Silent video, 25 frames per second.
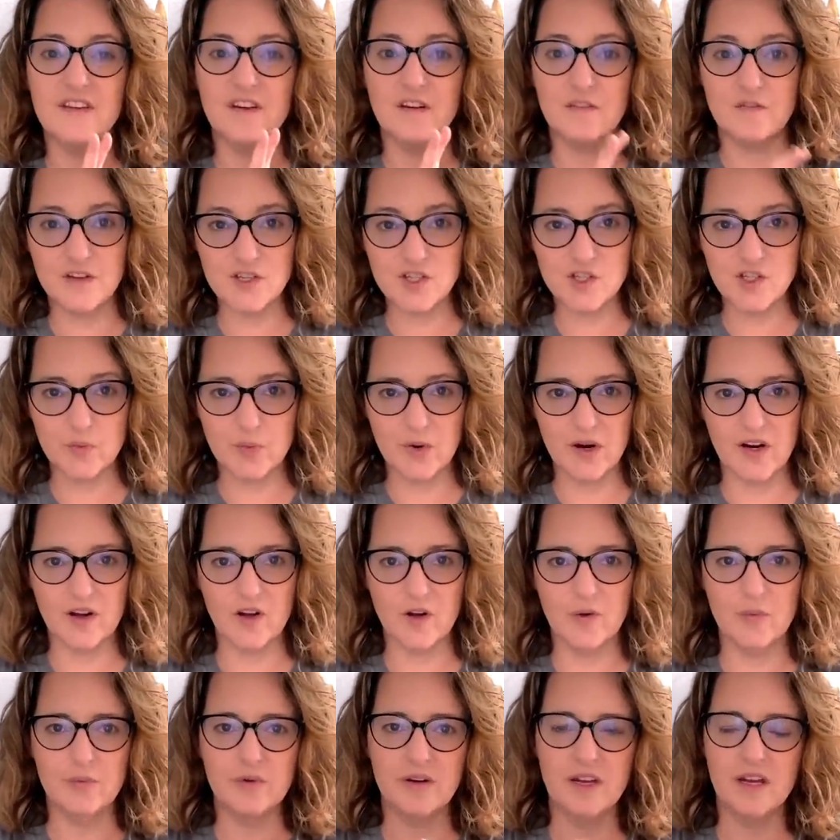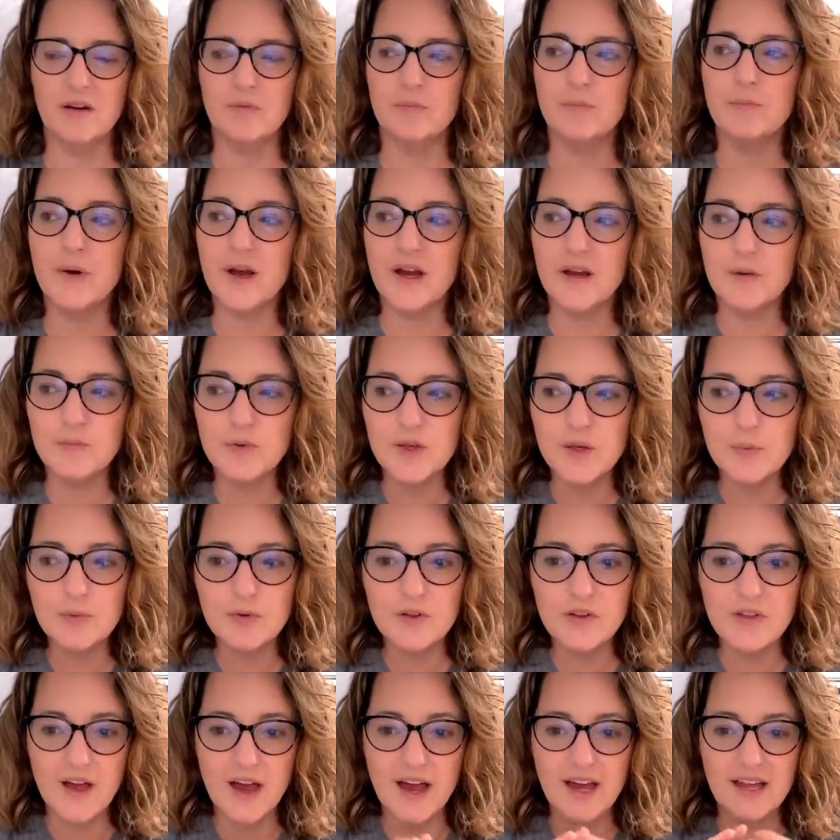the official park opening, but
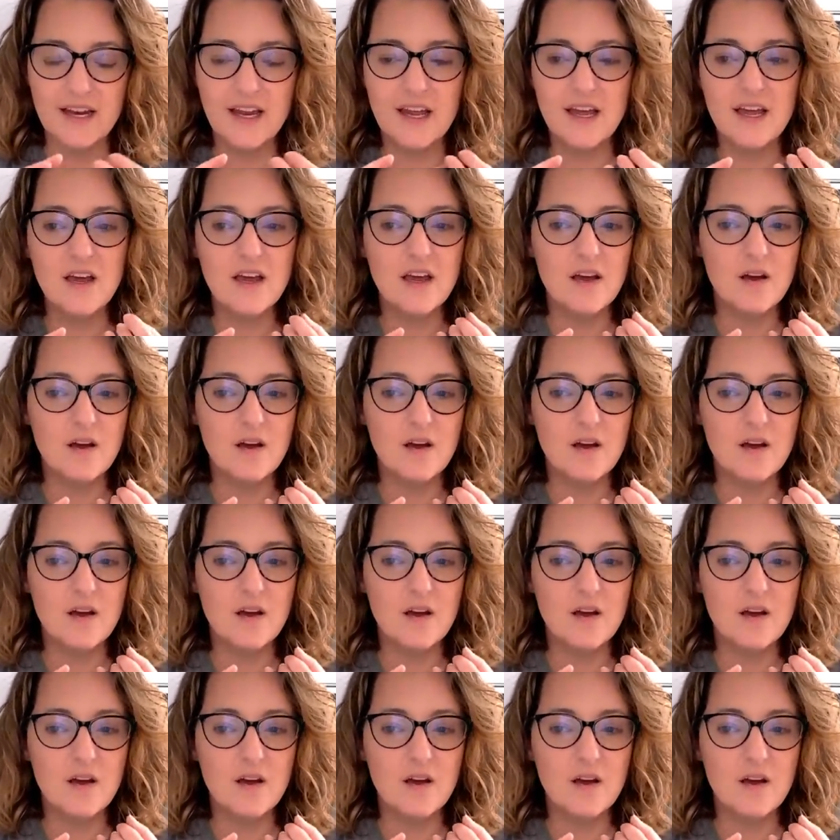people that